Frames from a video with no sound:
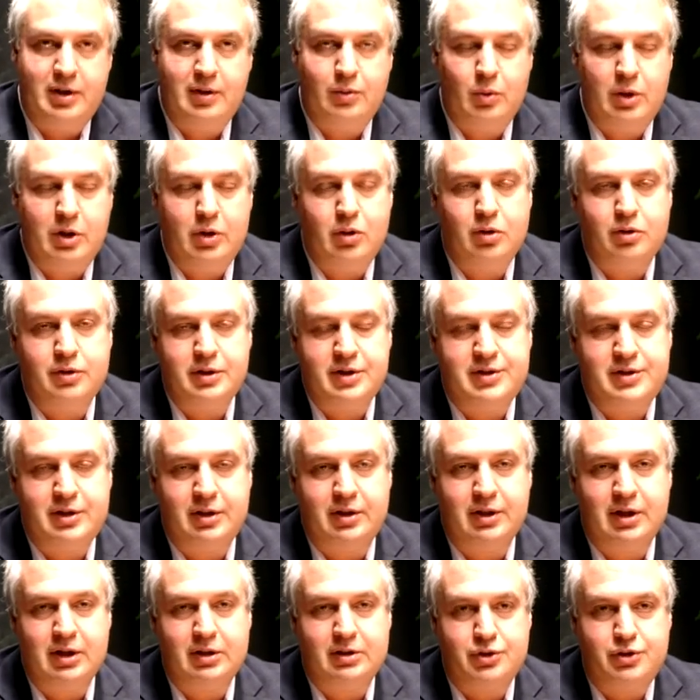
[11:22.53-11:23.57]
We call this
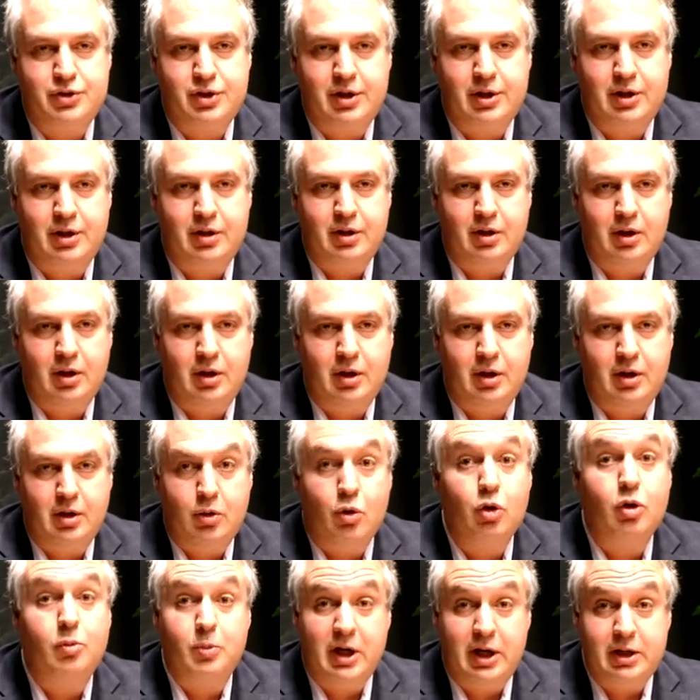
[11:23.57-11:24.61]
technology uh,
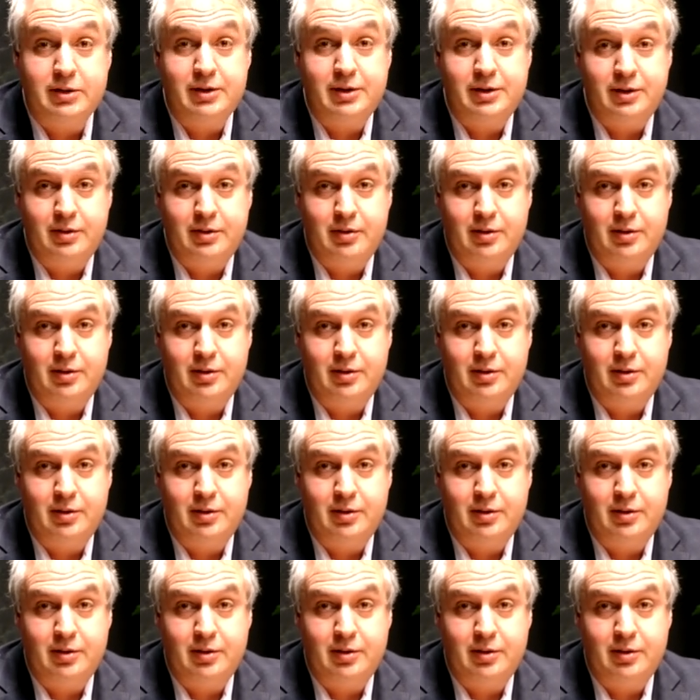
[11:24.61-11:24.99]
CorePilot